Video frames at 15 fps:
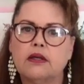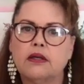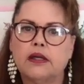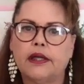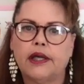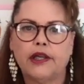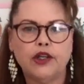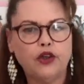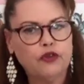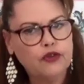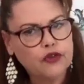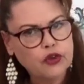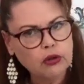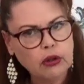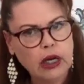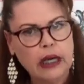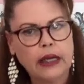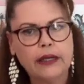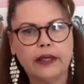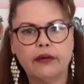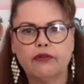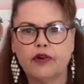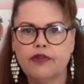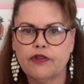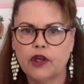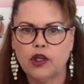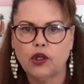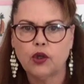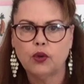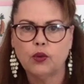and you've tried
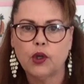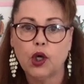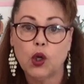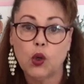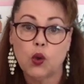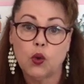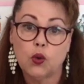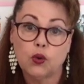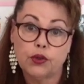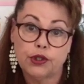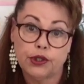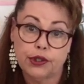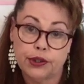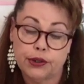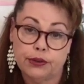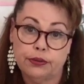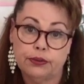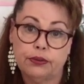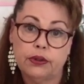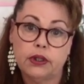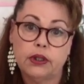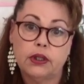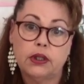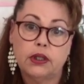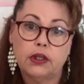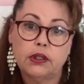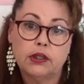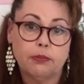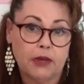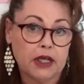everything you know to do
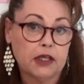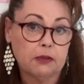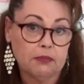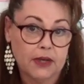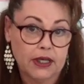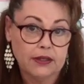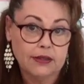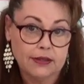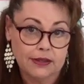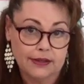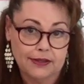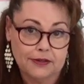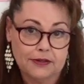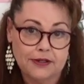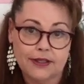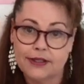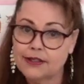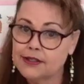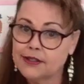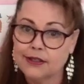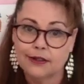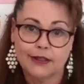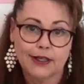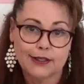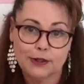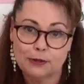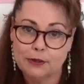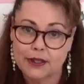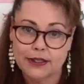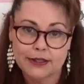to make it make sense, and it still
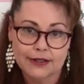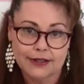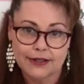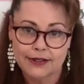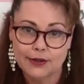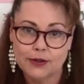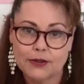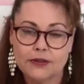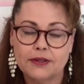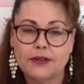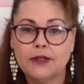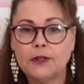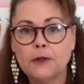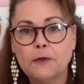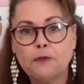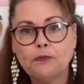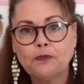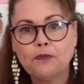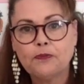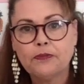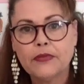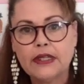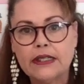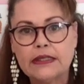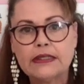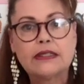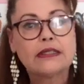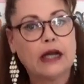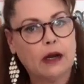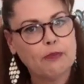doesn't make sense,
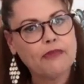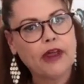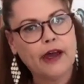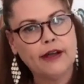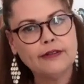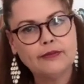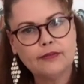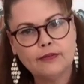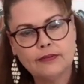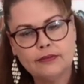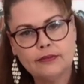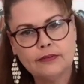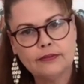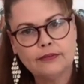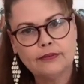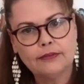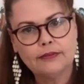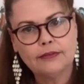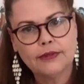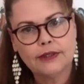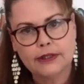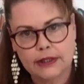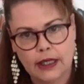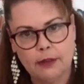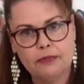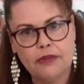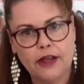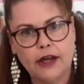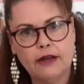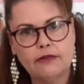stop that. Stop
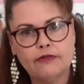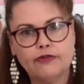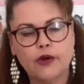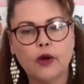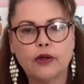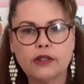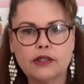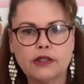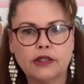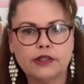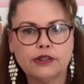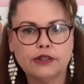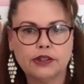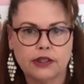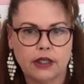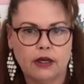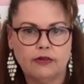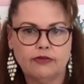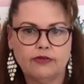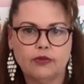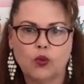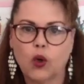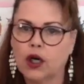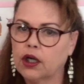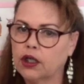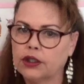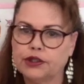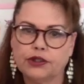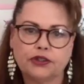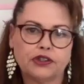that. Focus on yourself. Work
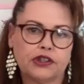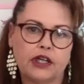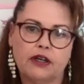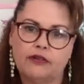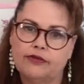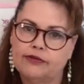on yourself.